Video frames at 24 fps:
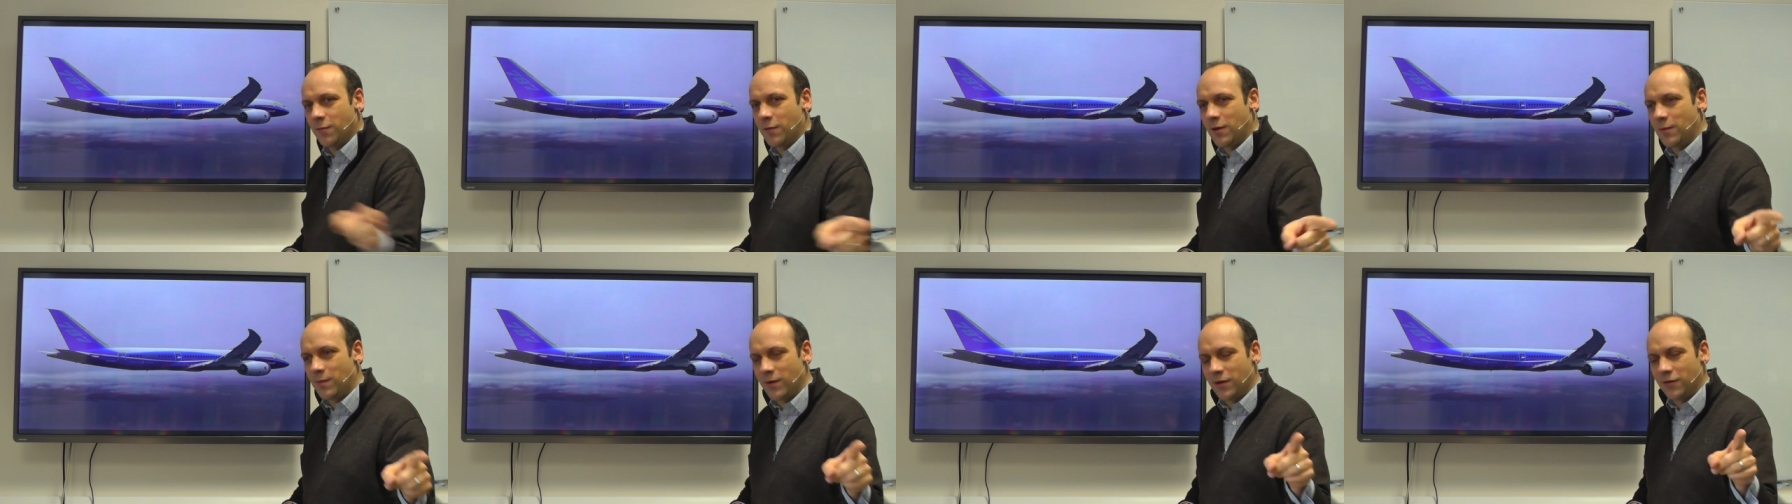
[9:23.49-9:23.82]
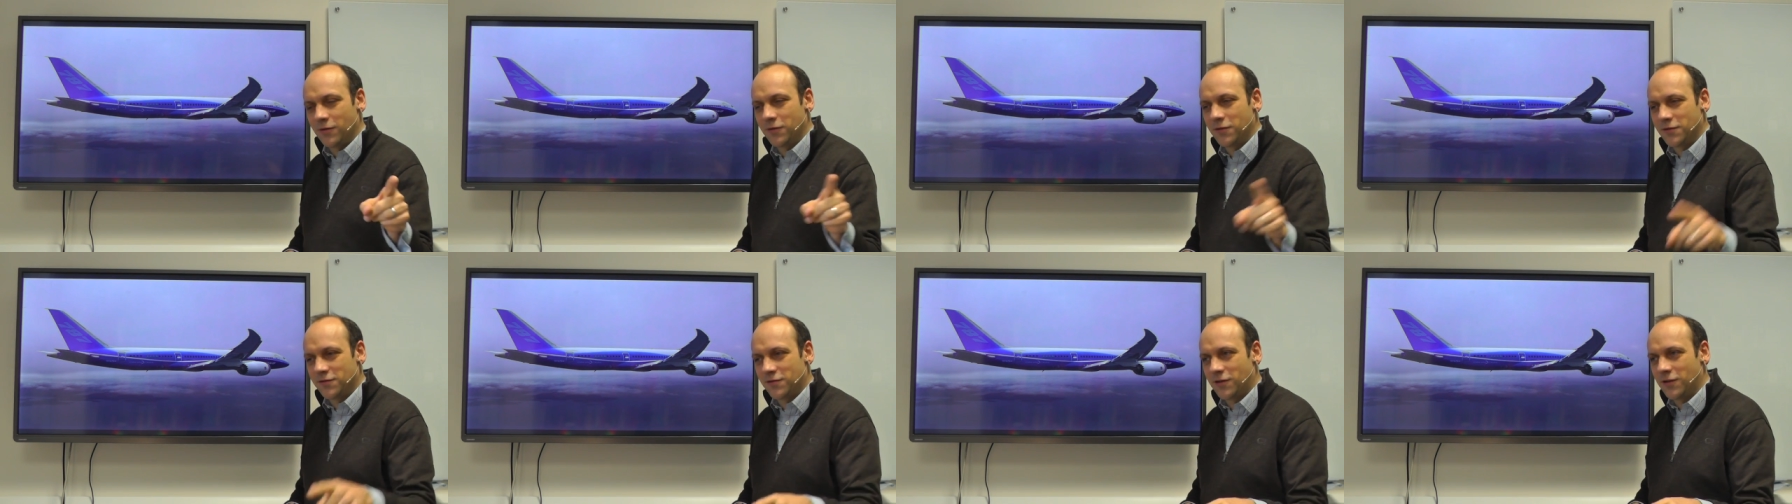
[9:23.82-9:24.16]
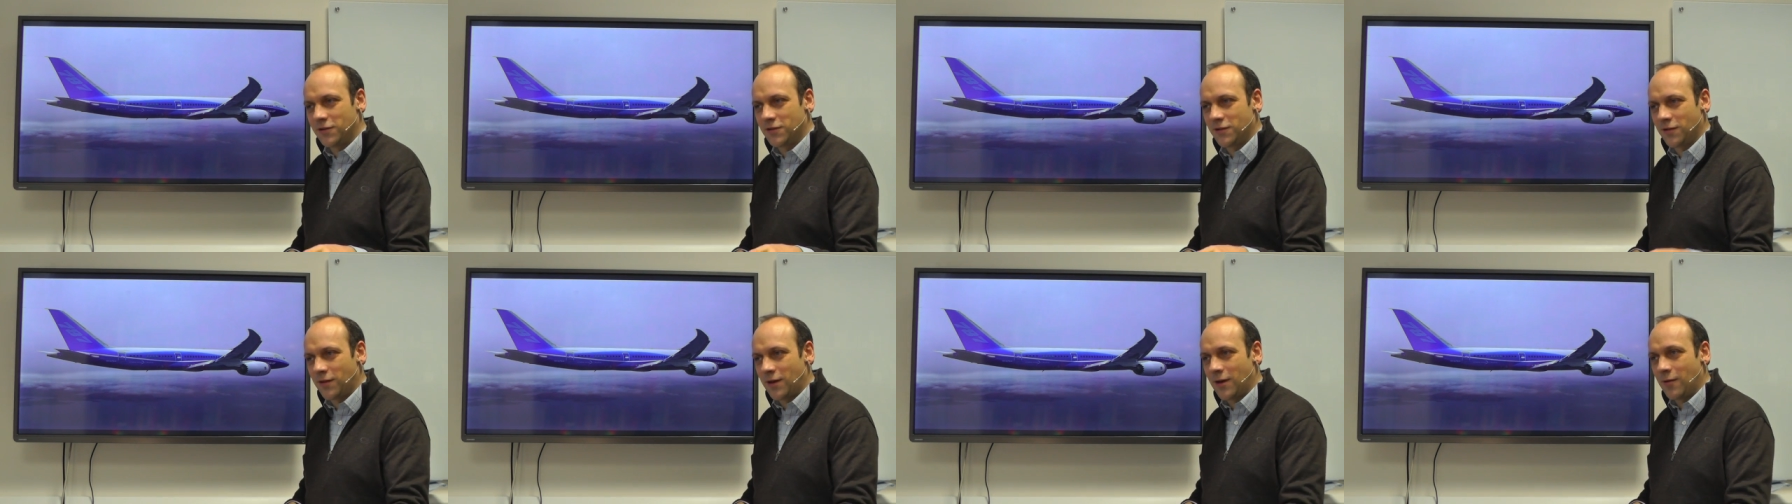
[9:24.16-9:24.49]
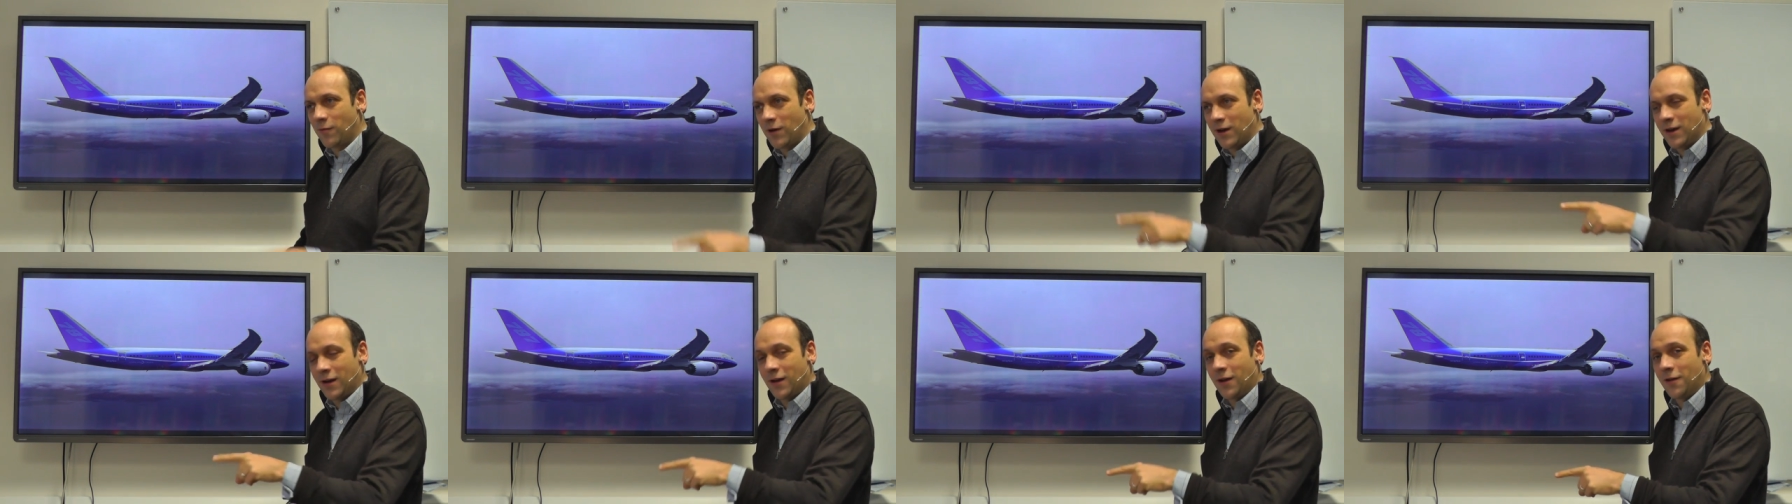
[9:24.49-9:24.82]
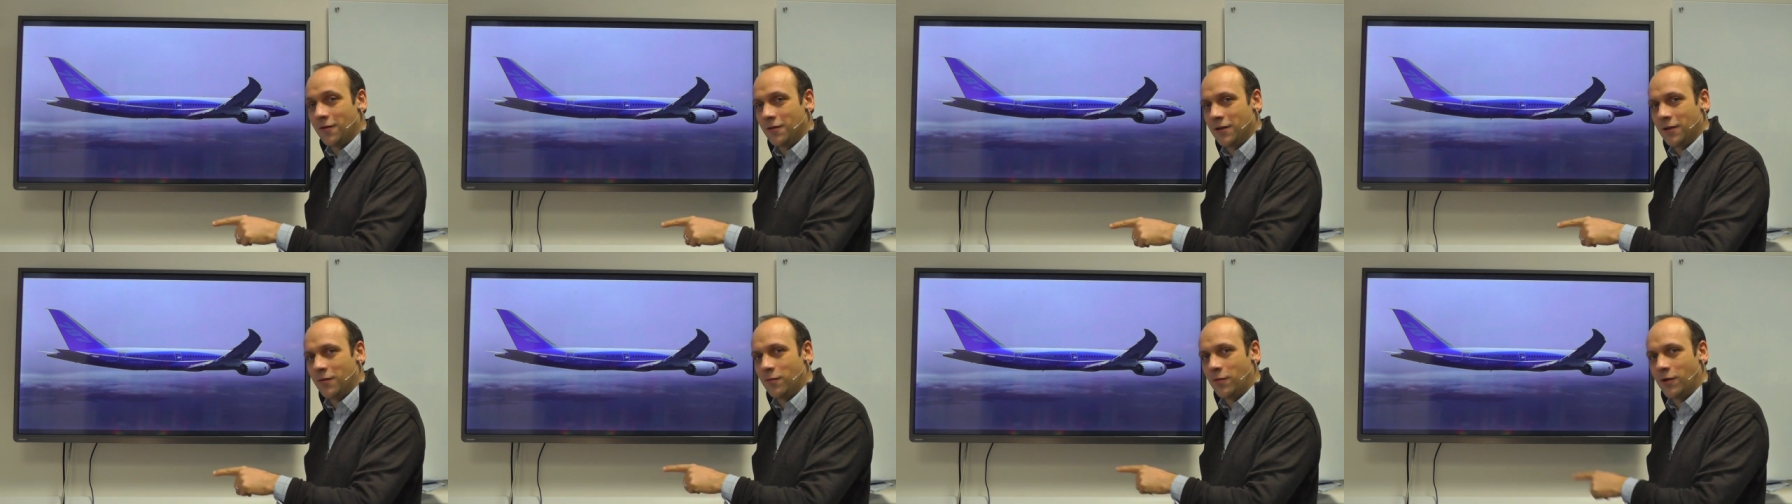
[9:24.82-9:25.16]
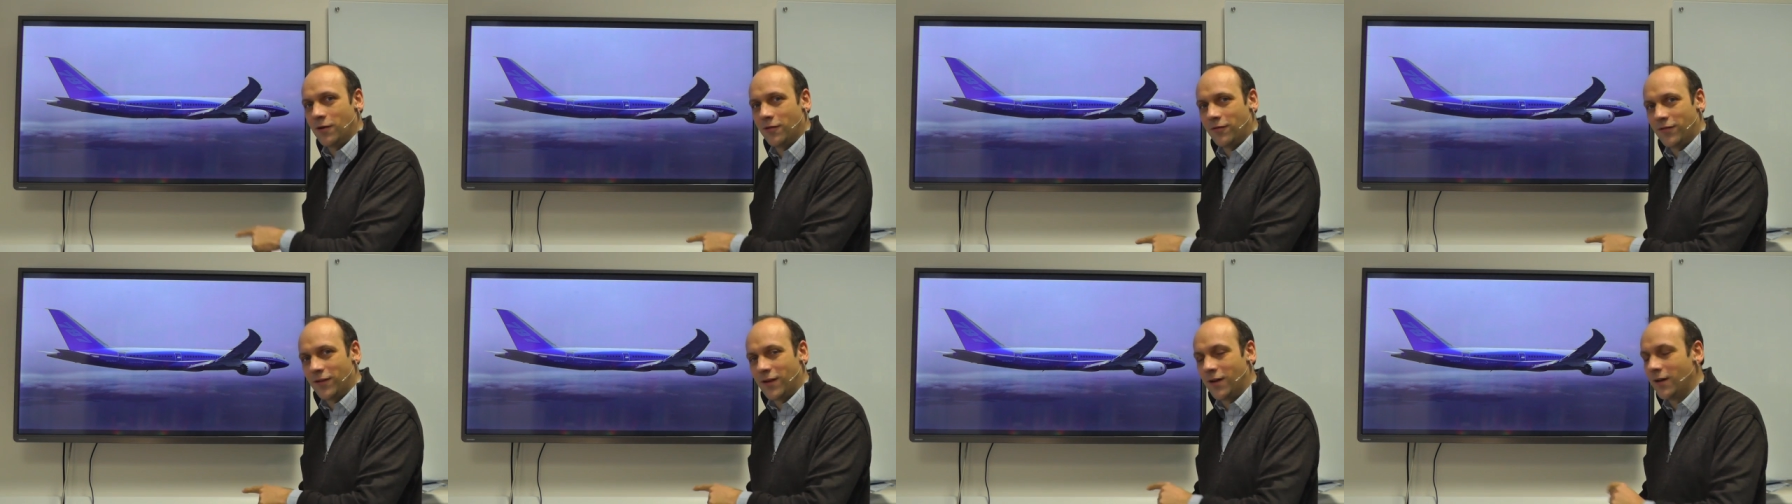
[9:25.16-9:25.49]
we build the structure that when loaded
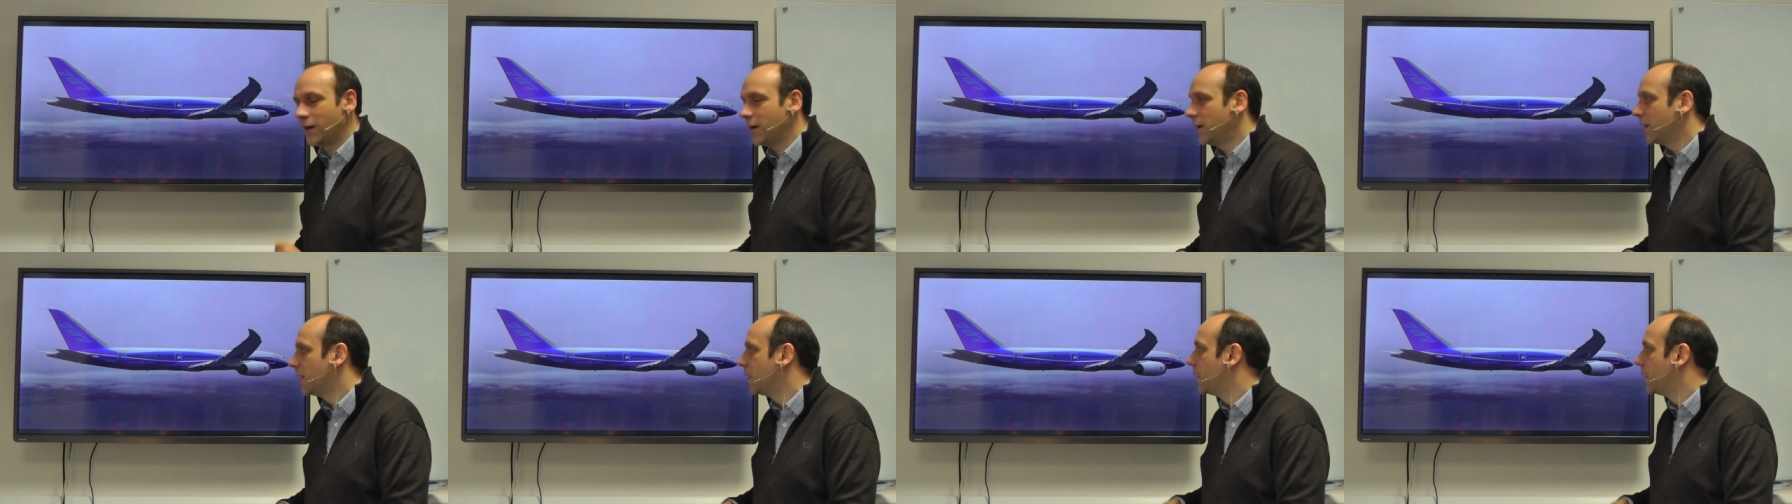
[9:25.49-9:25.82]
will fly.